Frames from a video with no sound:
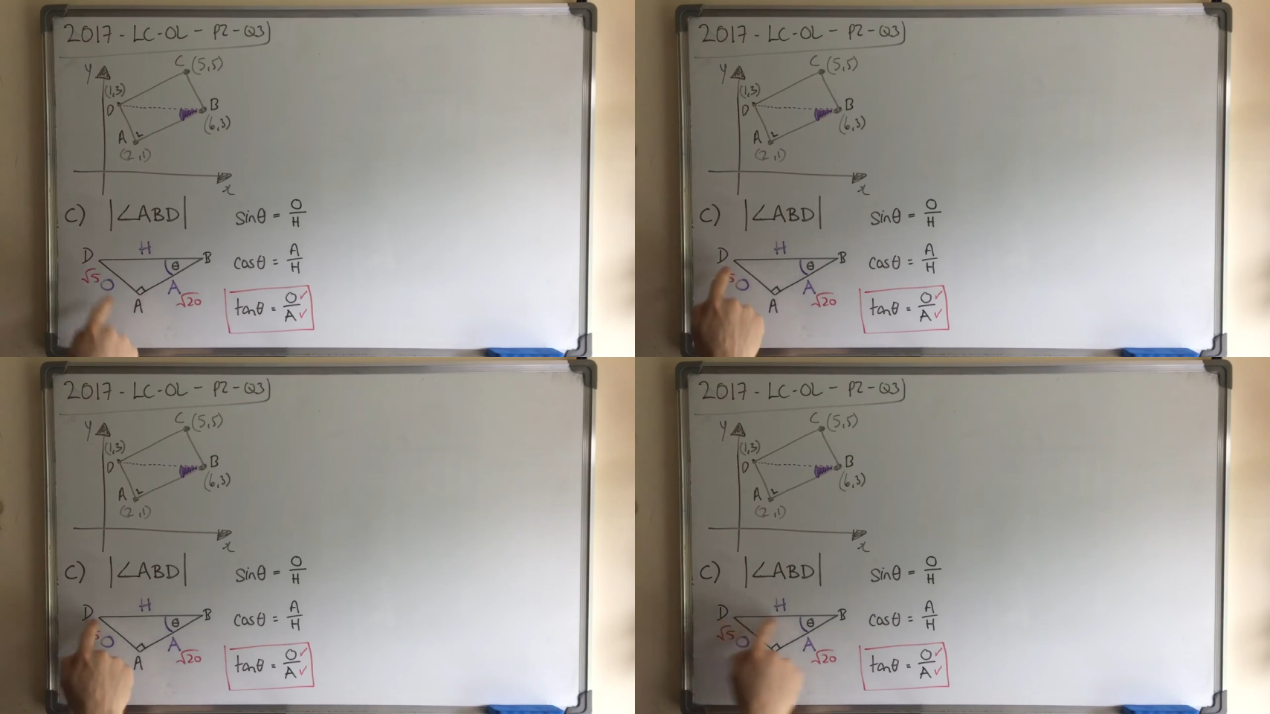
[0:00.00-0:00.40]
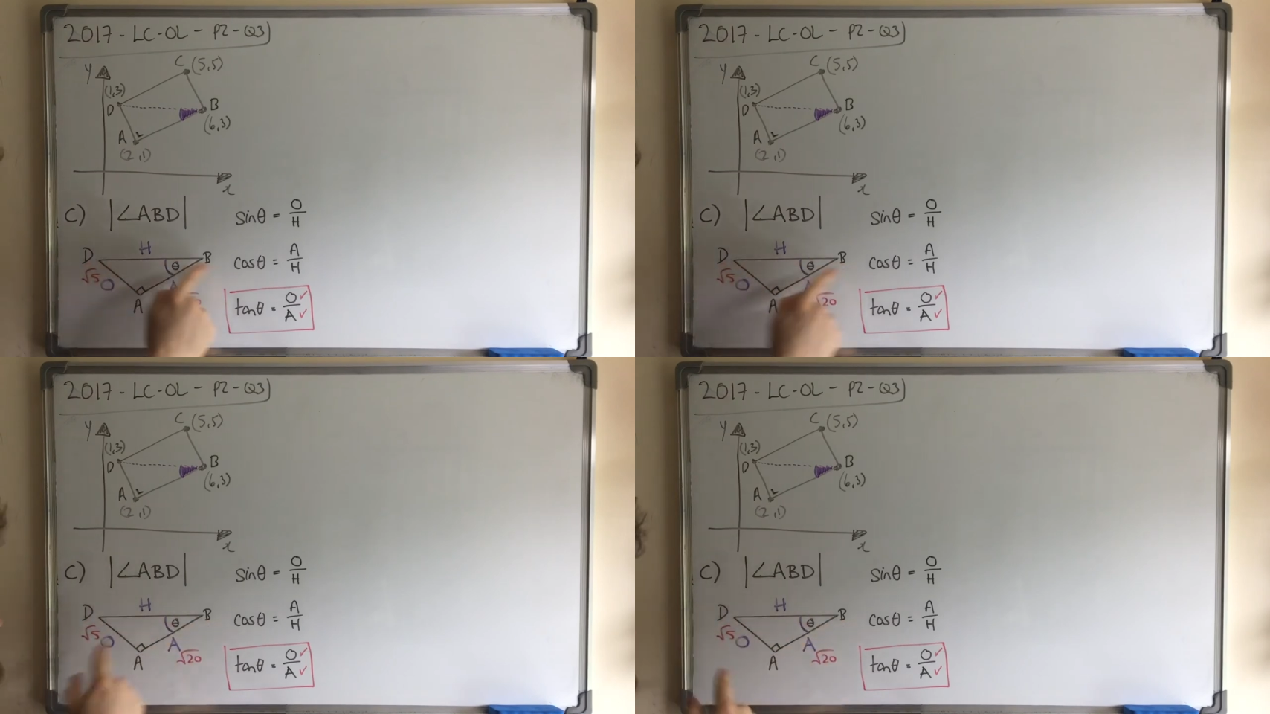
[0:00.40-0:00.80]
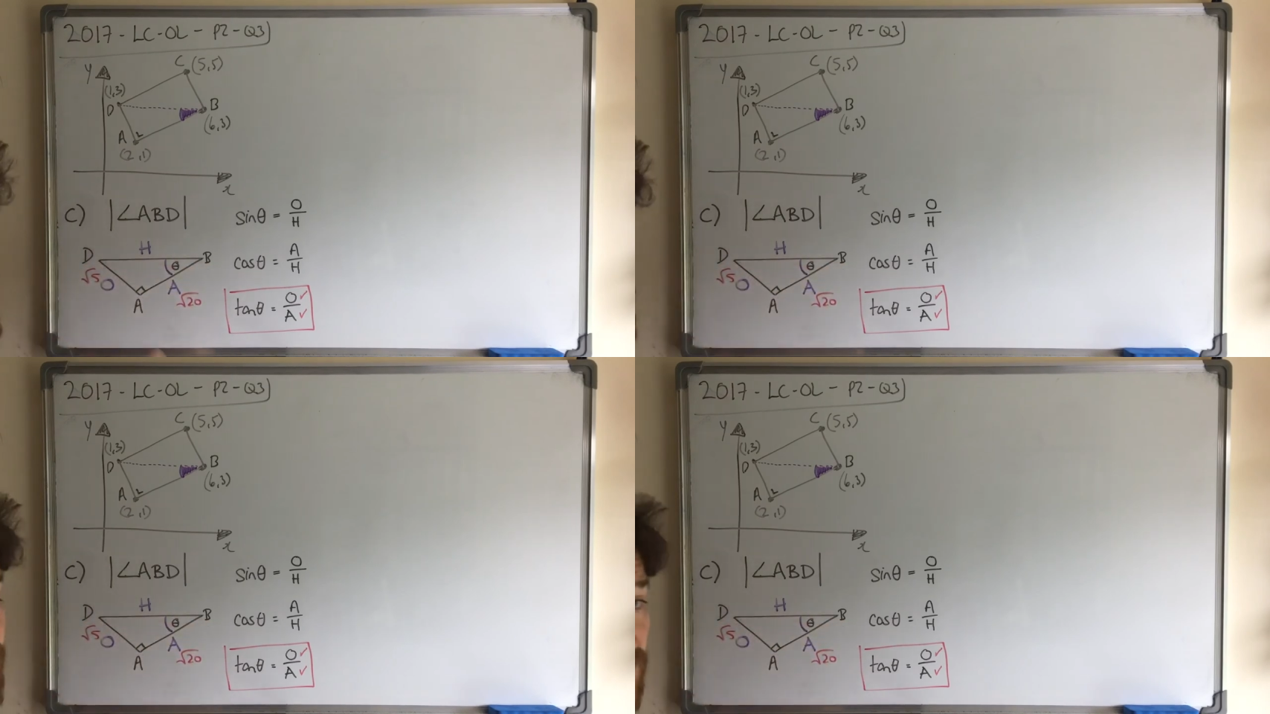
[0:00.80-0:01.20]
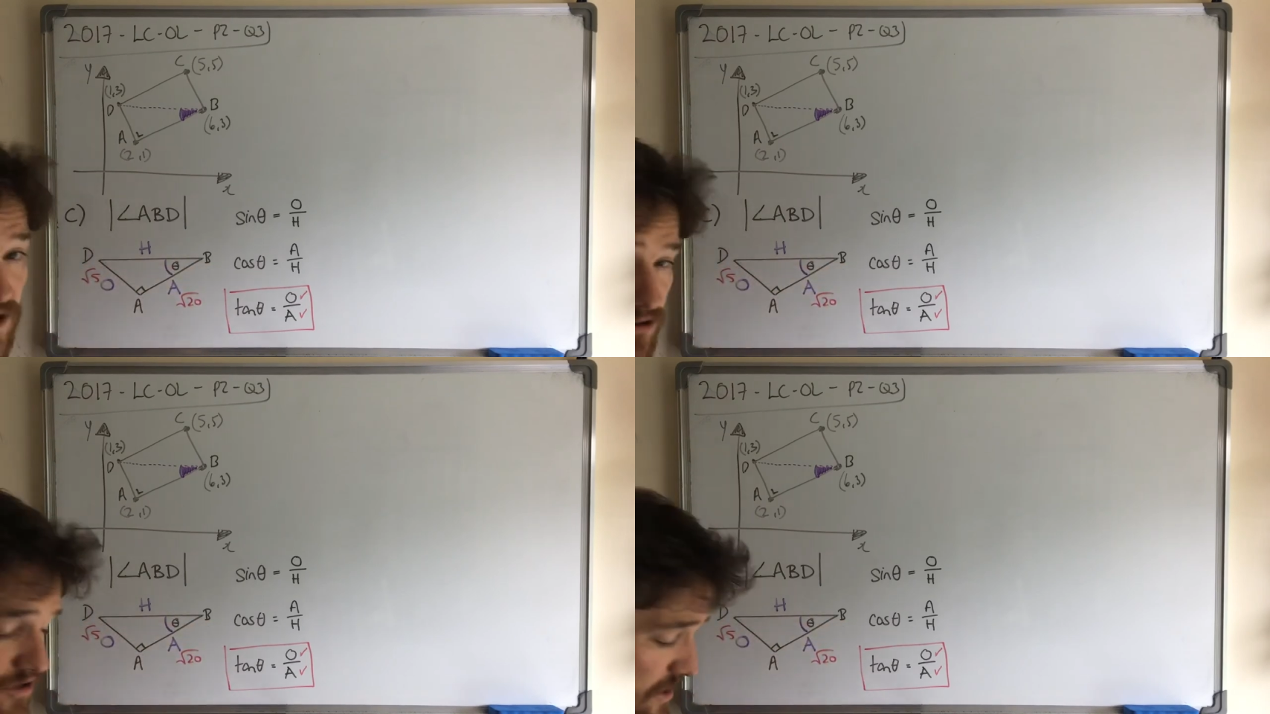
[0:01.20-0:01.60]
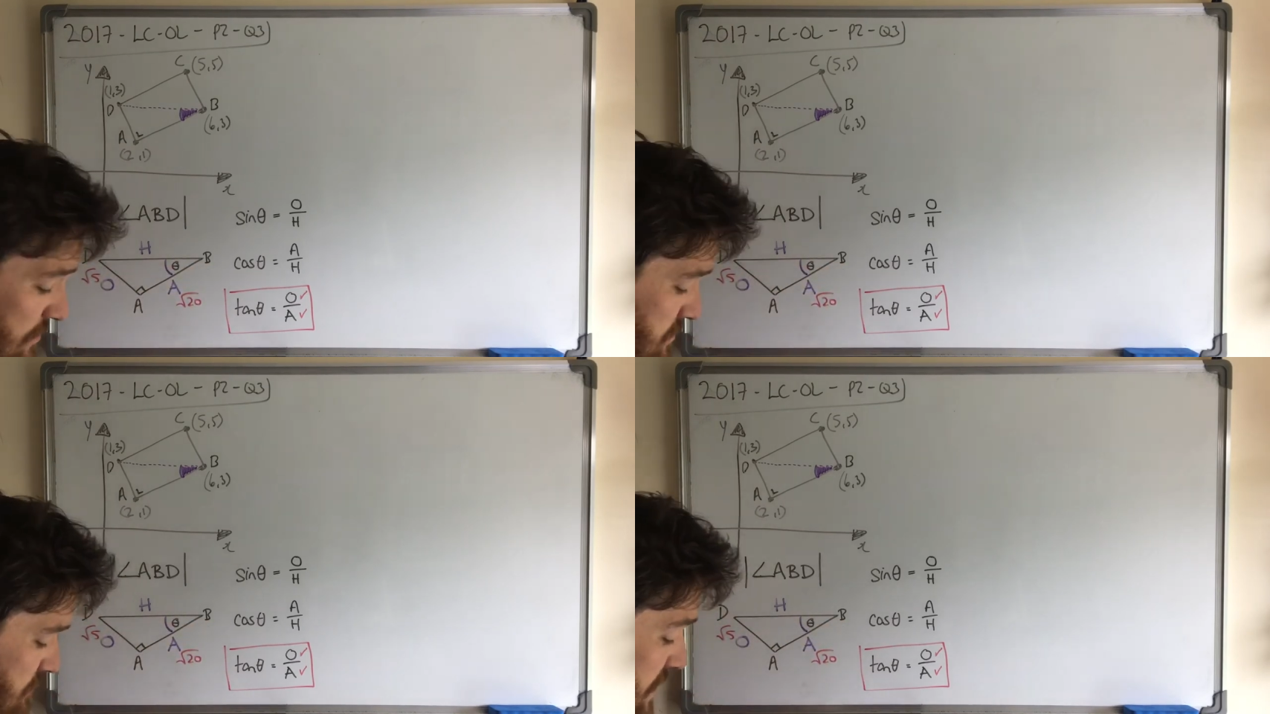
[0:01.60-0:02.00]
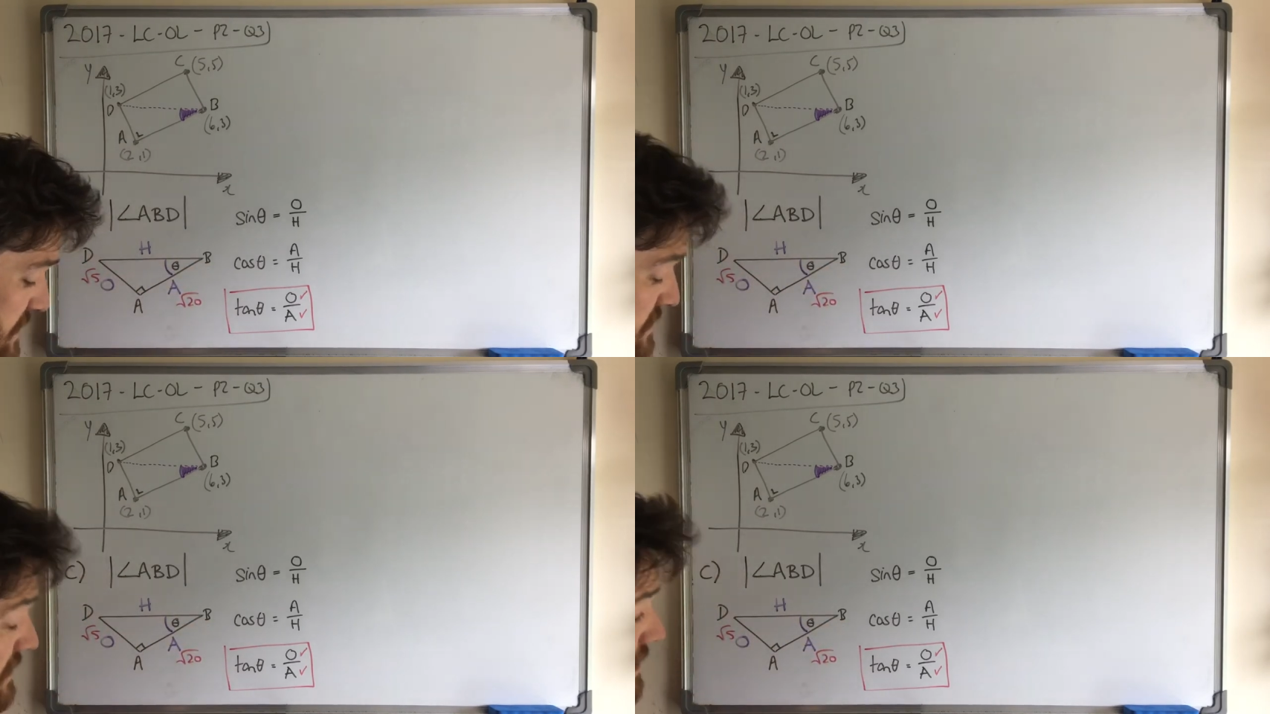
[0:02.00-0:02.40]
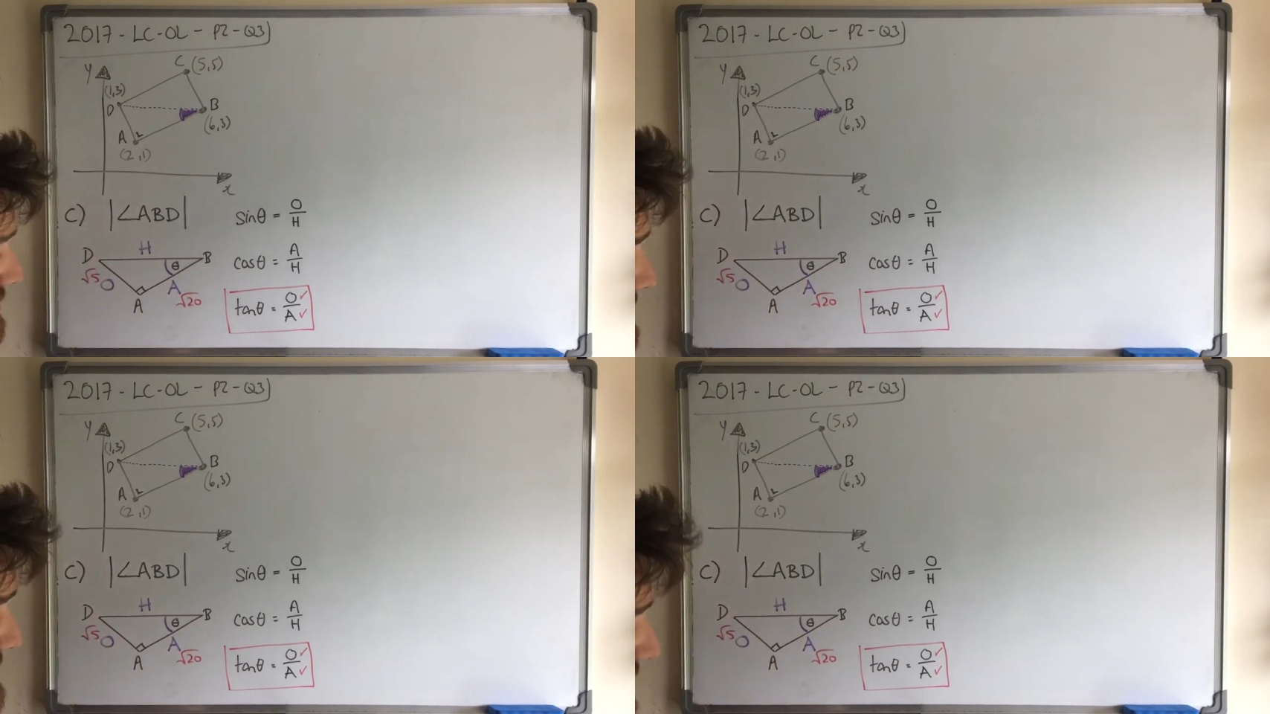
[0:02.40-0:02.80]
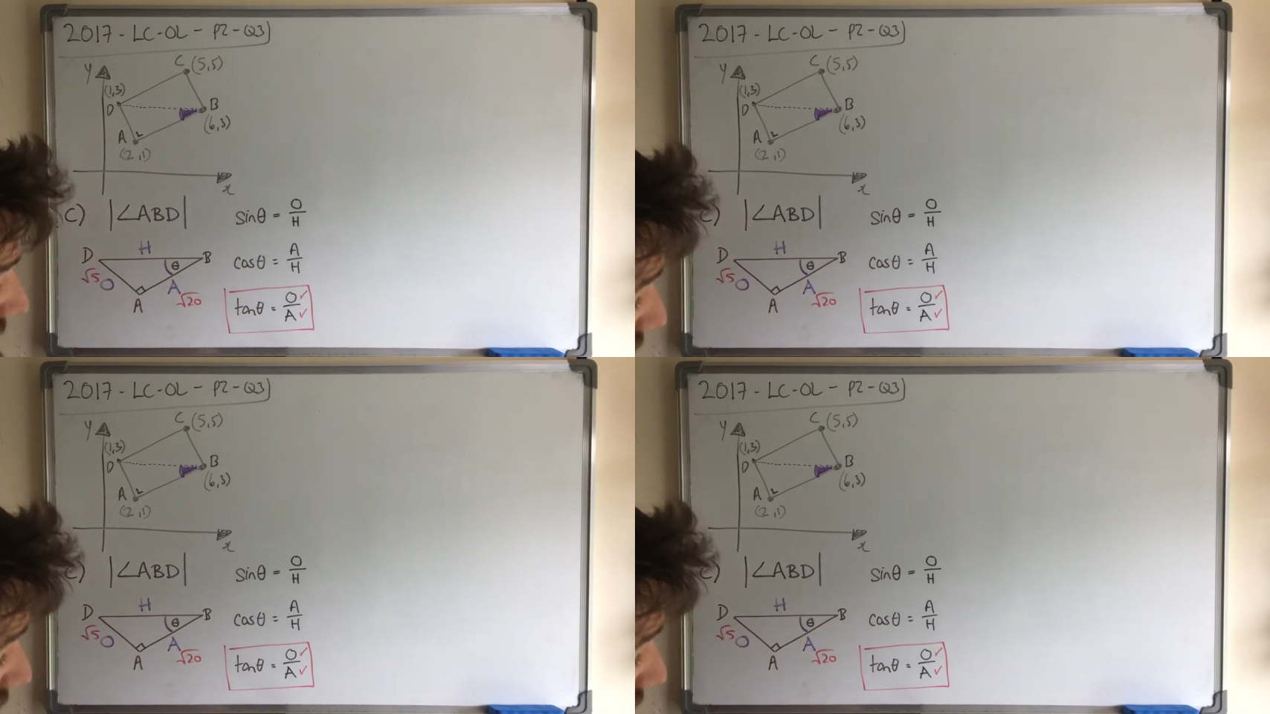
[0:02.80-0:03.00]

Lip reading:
(no speaker visible)